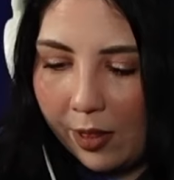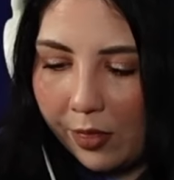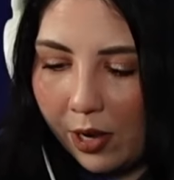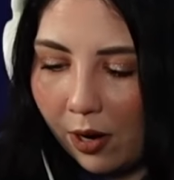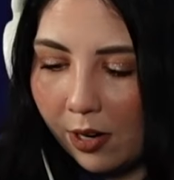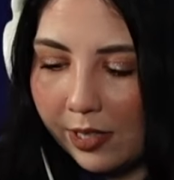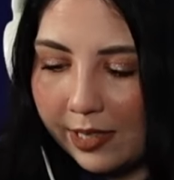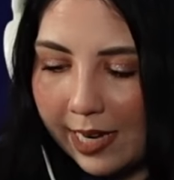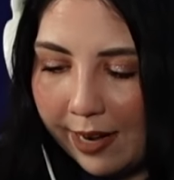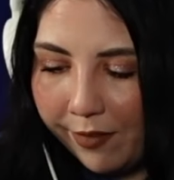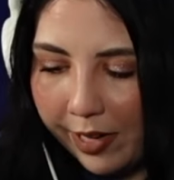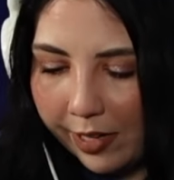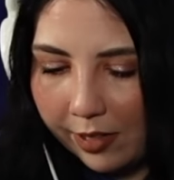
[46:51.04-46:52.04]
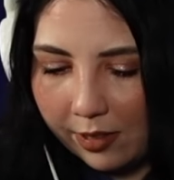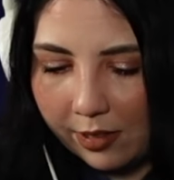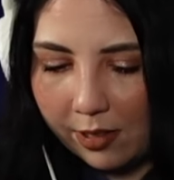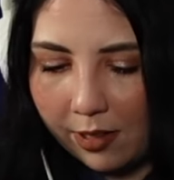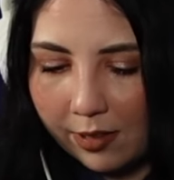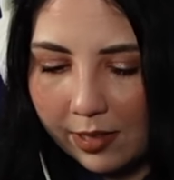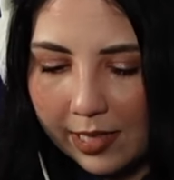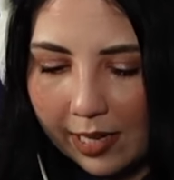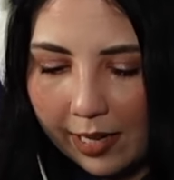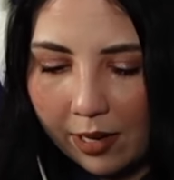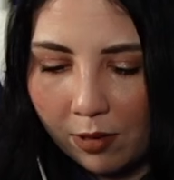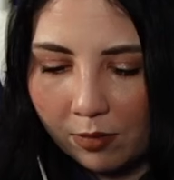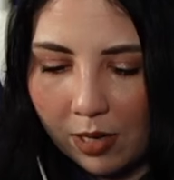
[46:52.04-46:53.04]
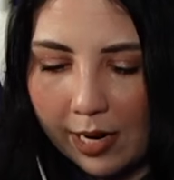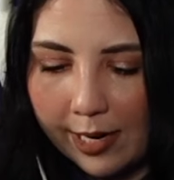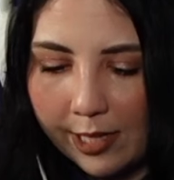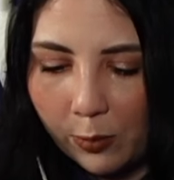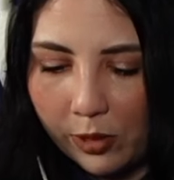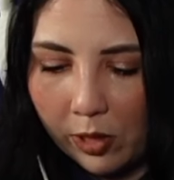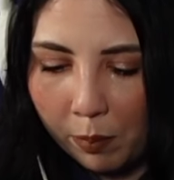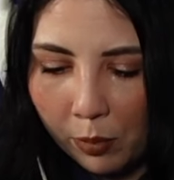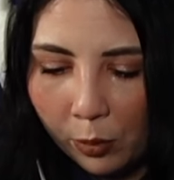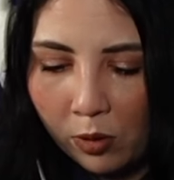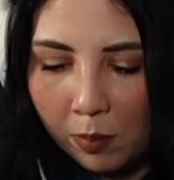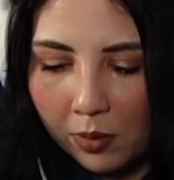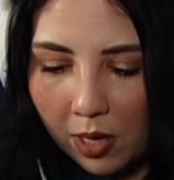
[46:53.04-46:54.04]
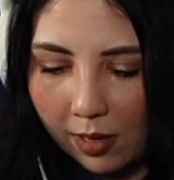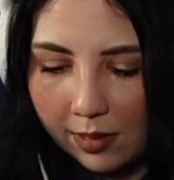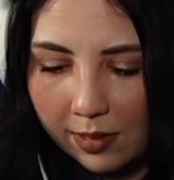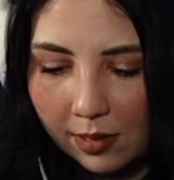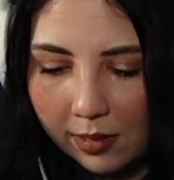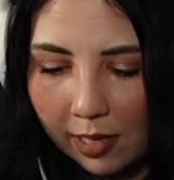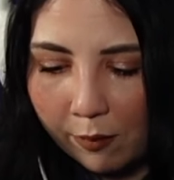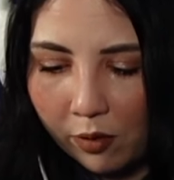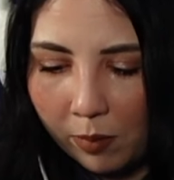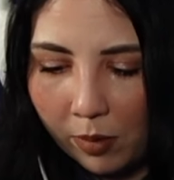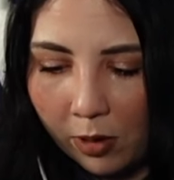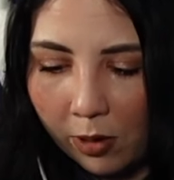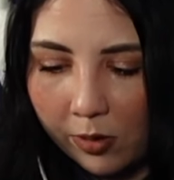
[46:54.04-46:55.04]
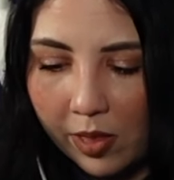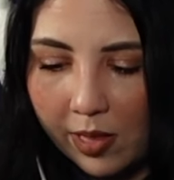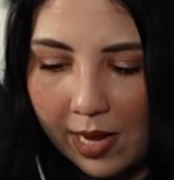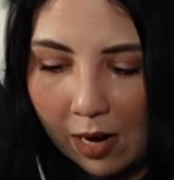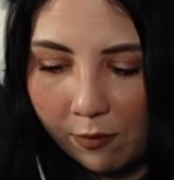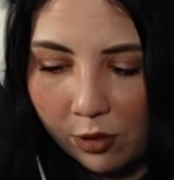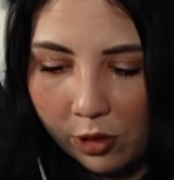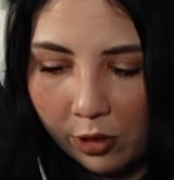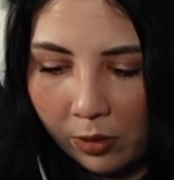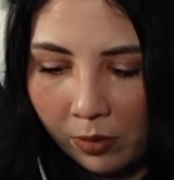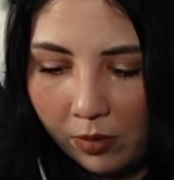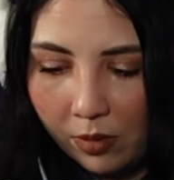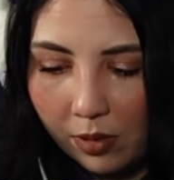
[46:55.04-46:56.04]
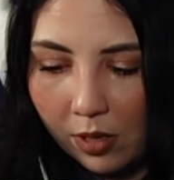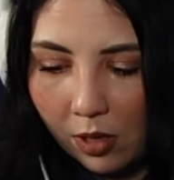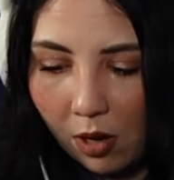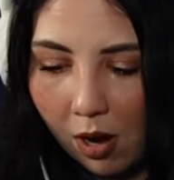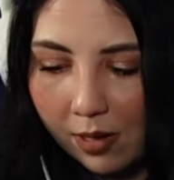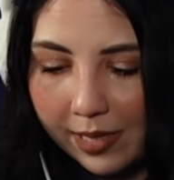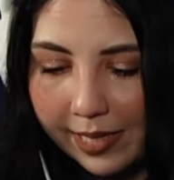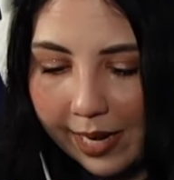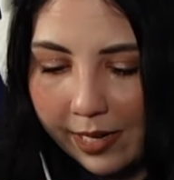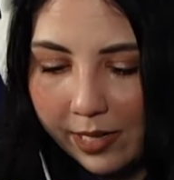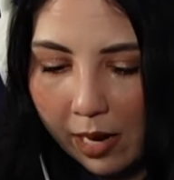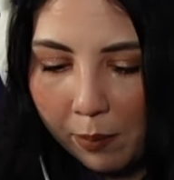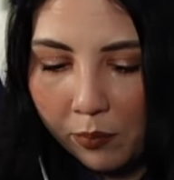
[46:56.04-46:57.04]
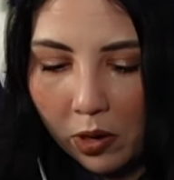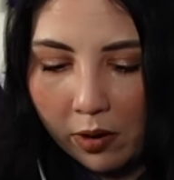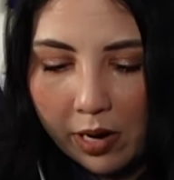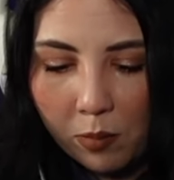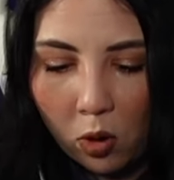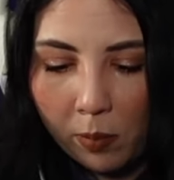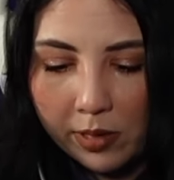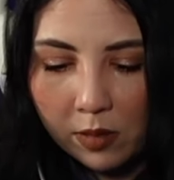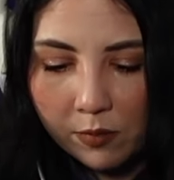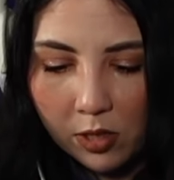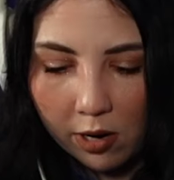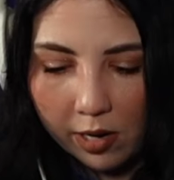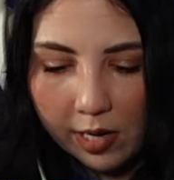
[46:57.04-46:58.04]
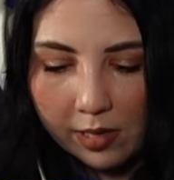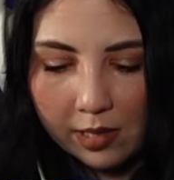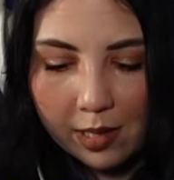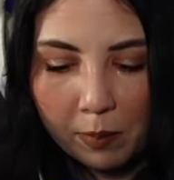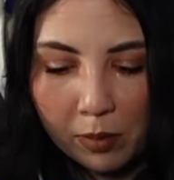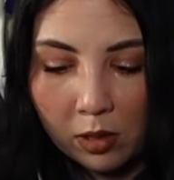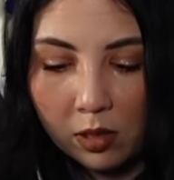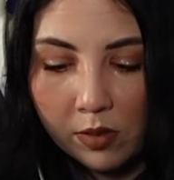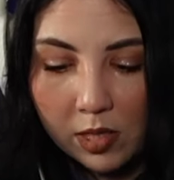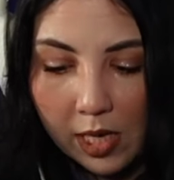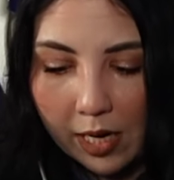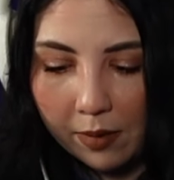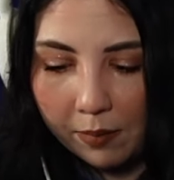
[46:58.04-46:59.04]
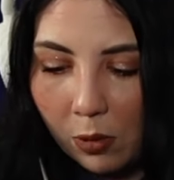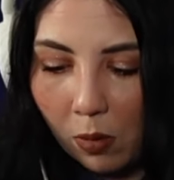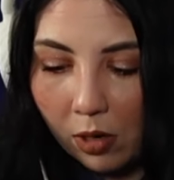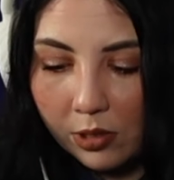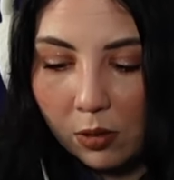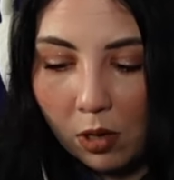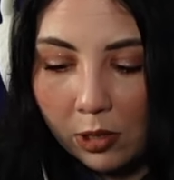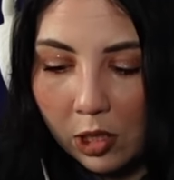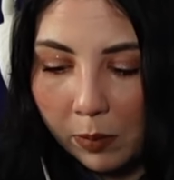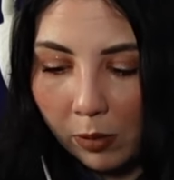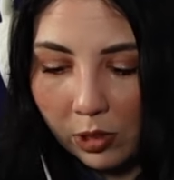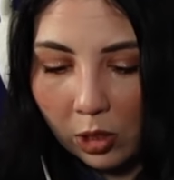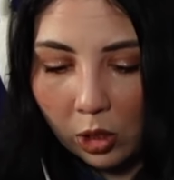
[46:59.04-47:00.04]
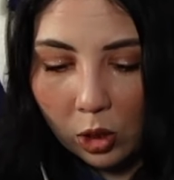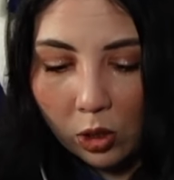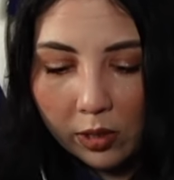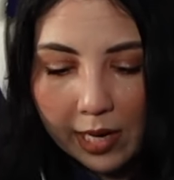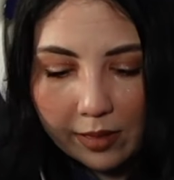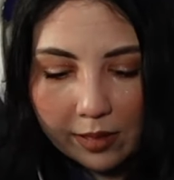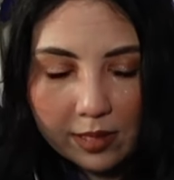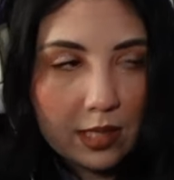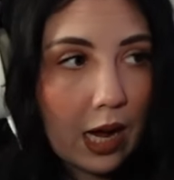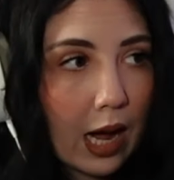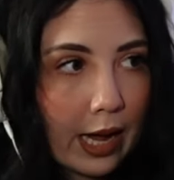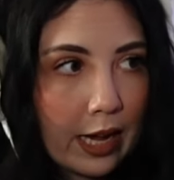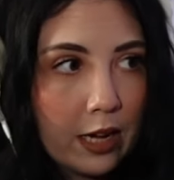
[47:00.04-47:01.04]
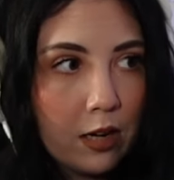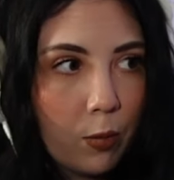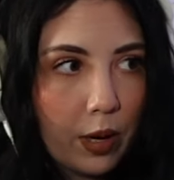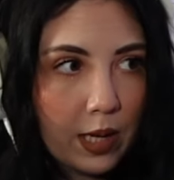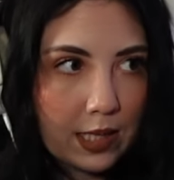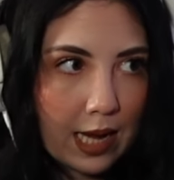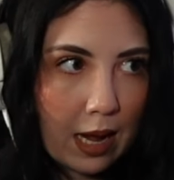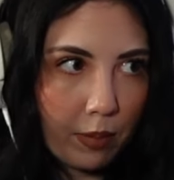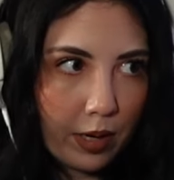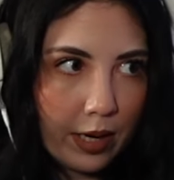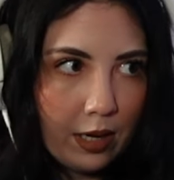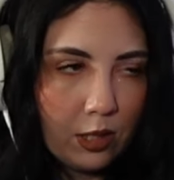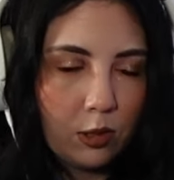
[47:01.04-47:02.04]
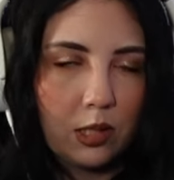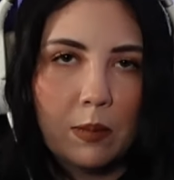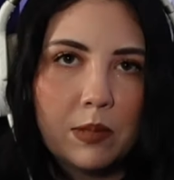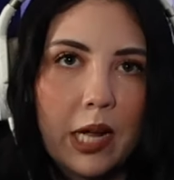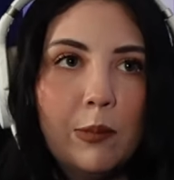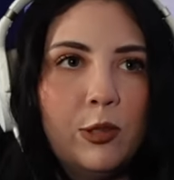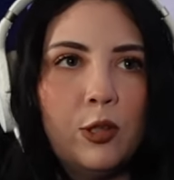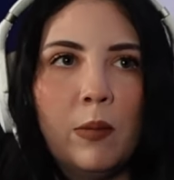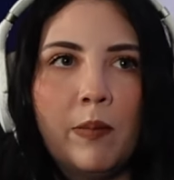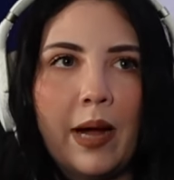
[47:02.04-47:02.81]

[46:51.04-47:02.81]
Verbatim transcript: there are safety concerns that can arise when the moon blocks the sun from Earth in the afternoon, causing a temporary moment of darkness in the middle of the day. You also aren't supposed to look at the sky when it's happening, so sometimes you can